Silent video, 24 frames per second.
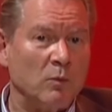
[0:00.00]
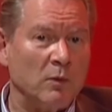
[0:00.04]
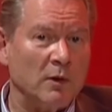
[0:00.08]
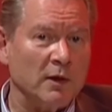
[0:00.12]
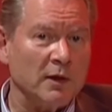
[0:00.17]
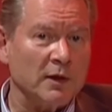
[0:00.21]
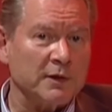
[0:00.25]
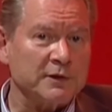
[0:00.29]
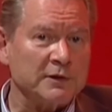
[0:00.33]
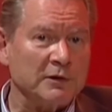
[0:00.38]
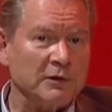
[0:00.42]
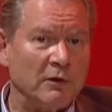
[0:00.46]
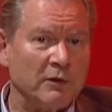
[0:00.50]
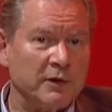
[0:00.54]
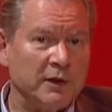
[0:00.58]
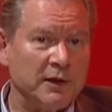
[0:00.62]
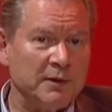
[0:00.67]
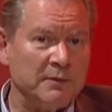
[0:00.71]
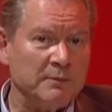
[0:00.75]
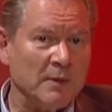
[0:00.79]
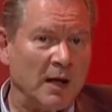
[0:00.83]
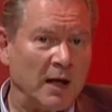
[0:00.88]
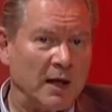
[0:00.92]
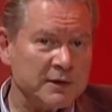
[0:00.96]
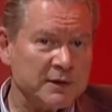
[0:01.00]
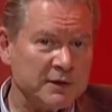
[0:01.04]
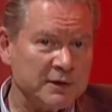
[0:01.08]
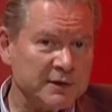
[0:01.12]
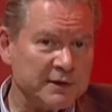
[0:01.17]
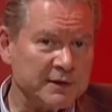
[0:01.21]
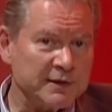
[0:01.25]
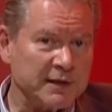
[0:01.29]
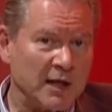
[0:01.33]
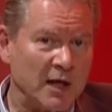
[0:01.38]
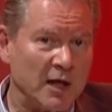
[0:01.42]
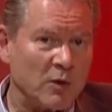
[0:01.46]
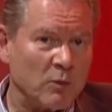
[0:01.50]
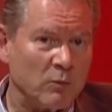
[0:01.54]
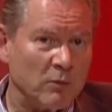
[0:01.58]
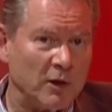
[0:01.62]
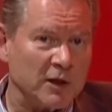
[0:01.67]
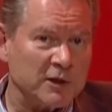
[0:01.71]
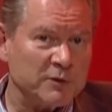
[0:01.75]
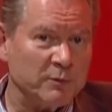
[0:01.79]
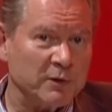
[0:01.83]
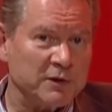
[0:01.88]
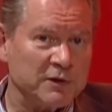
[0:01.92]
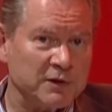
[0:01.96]
Works, Lockheed Martin Skunk
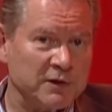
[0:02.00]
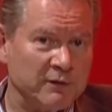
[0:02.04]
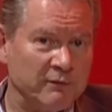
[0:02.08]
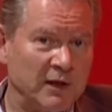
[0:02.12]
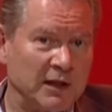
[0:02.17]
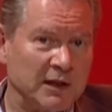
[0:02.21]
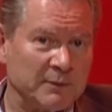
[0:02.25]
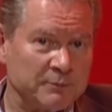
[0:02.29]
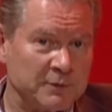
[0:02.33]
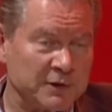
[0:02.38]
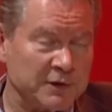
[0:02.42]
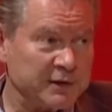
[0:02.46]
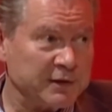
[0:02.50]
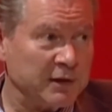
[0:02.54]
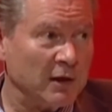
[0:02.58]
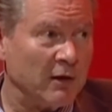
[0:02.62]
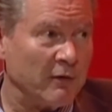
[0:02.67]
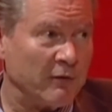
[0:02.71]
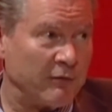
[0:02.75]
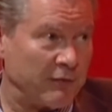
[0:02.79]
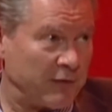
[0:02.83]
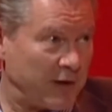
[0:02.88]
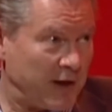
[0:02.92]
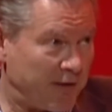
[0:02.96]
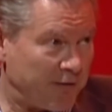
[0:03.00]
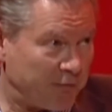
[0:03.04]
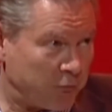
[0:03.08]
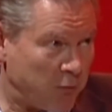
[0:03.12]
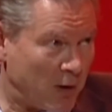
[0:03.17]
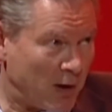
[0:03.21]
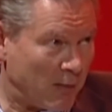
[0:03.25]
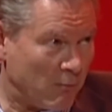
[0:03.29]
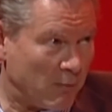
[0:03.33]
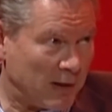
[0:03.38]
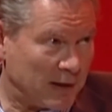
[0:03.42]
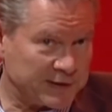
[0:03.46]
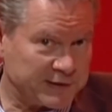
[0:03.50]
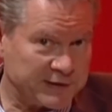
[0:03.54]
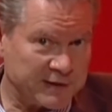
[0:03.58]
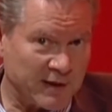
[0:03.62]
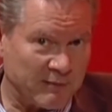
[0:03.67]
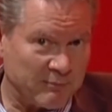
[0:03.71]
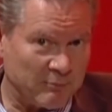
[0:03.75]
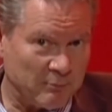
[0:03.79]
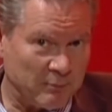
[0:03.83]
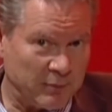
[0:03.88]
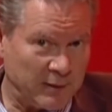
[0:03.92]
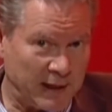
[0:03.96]
Works, which developed the stealth
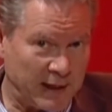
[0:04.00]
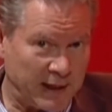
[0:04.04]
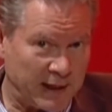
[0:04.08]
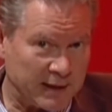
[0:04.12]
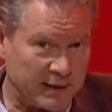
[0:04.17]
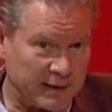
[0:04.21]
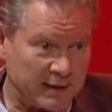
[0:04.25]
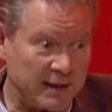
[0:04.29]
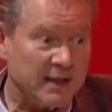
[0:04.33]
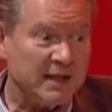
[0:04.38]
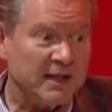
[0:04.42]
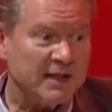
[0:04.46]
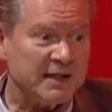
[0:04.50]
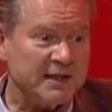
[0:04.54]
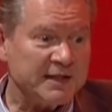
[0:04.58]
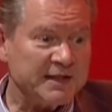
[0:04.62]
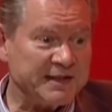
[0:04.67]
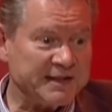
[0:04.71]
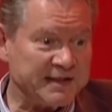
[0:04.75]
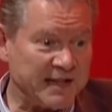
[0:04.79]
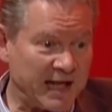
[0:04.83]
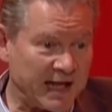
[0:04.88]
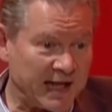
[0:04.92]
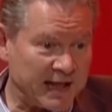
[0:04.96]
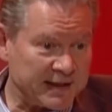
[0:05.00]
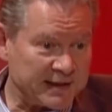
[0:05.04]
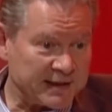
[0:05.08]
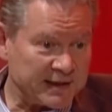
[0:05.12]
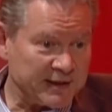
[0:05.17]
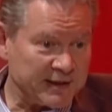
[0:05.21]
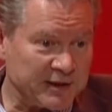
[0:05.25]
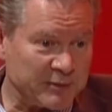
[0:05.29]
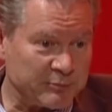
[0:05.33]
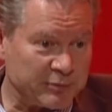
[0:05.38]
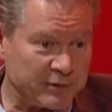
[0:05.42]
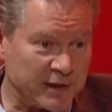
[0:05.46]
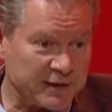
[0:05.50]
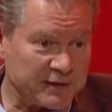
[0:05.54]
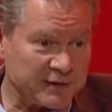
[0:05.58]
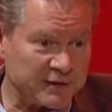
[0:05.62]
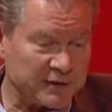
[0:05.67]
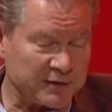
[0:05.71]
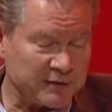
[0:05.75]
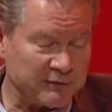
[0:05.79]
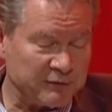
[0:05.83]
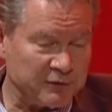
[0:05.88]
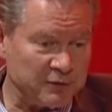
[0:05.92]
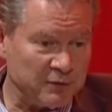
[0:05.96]
F-117 plane, said the
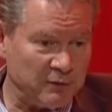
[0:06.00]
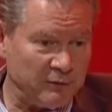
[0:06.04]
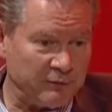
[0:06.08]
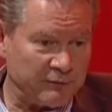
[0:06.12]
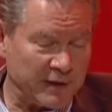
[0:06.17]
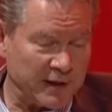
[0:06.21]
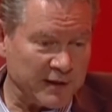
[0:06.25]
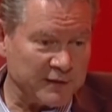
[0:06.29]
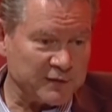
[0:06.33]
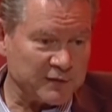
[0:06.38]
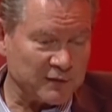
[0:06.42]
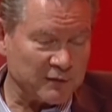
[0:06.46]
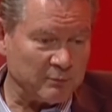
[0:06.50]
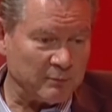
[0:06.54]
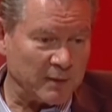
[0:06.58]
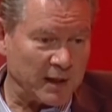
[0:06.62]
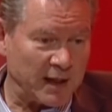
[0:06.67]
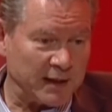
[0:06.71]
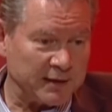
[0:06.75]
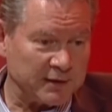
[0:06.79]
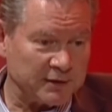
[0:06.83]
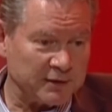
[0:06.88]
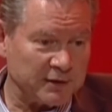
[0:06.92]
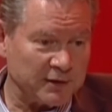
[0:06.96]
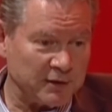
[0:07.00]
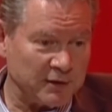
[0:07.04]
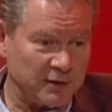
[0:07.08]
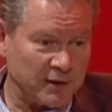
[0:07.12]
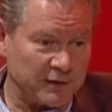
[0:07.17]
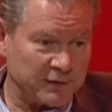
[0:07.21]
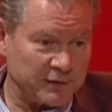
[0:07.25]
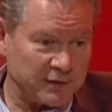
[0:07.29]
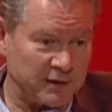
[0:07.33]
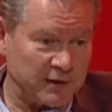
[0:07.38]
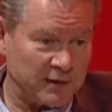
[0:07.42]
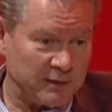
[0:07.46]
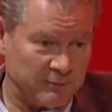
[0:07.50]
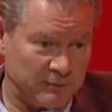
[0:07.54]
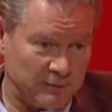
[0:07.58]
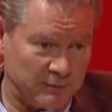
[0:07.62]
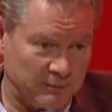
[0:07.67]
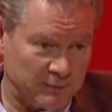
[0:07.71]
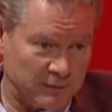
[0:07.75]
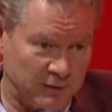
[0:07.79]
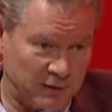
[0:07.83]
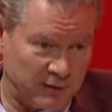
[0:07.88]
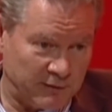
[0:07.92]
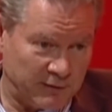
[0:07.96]
presence of two friends of mine at the, at the
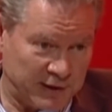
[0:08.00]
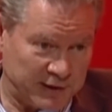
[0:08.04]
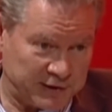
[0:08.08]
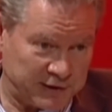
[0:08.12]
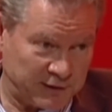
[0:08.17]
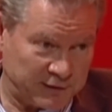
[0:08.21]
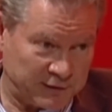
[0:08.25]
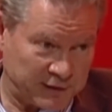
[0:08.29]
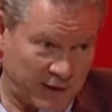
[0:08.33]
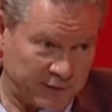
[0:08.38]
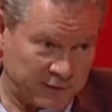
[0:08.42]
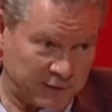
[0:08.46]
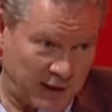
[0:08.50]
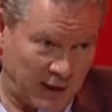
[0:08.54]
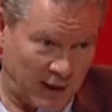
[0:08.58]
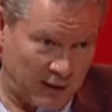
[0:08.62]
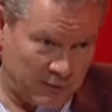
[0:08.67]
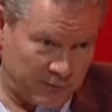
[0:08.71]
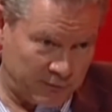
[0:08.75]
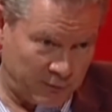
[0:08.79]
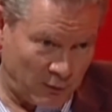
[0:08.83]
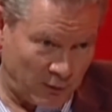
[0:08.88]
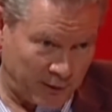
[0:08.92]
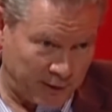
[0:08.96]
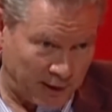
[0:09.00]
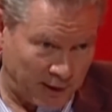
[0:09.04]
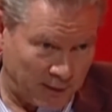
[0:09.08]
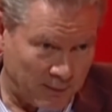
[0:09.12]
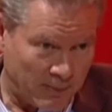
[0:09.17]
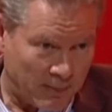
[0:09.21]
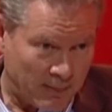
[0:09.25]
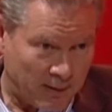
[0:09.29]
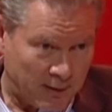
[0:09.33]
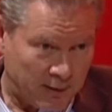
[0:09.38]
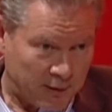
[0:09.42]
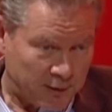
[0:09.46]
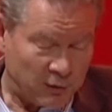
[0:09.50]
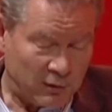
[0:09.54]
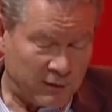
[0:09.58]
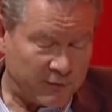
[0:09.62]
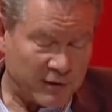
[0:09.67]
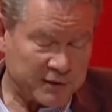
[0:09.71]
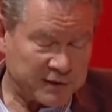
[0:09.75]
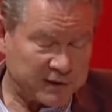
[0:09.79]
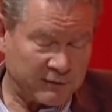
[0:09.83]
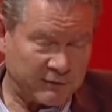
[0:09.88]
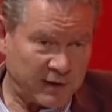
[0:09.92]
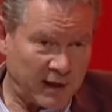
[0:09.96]
University of Southern California,
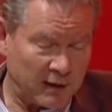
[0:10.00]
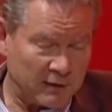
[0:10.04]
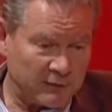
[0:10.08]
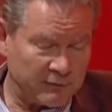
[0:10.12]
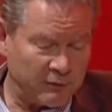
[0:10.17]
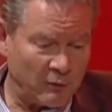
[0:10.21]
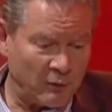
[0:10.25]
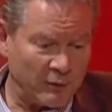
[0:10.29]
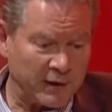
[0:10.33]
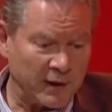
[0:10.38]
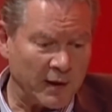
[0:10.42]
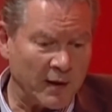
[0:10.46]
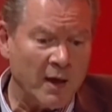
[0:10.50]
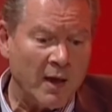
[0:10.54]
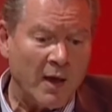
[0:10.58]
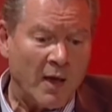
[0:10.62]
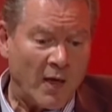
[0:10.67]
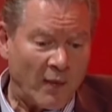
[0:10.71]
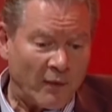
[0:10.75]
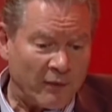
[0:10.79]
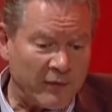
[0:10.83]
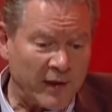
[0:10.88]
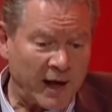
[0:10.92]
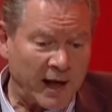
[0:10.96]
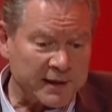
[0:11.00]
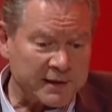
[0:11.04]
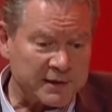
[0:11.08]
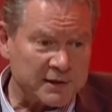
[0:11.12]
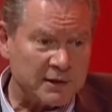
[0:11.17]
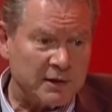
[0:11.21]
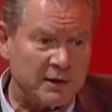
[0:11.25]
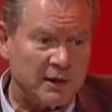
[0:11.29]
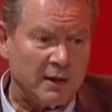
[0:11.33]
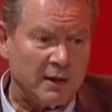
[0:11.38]
University of California, that